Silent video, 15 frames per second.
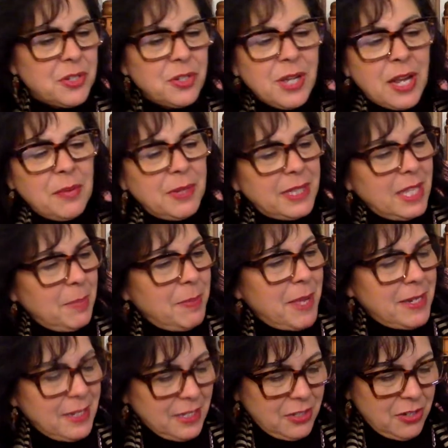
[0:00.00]
You got to read the
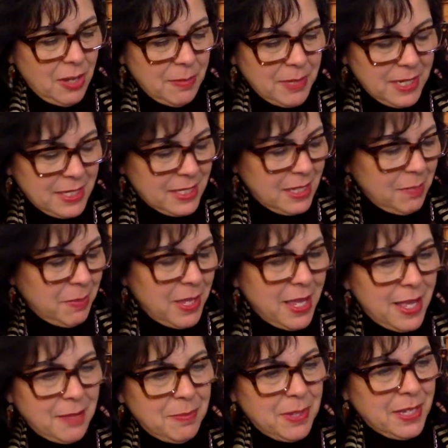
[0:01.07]
appendix too. I'm going to skip
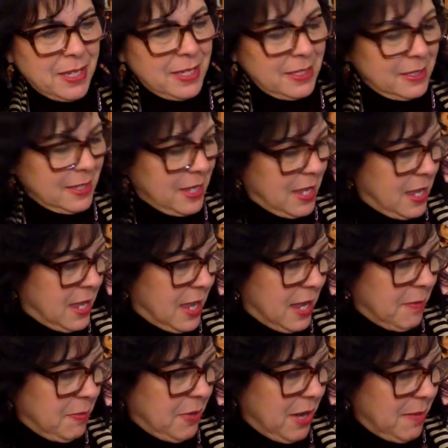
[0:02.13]
ahead because
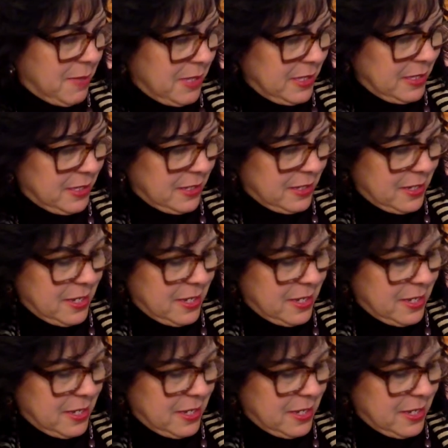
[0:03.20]
I promised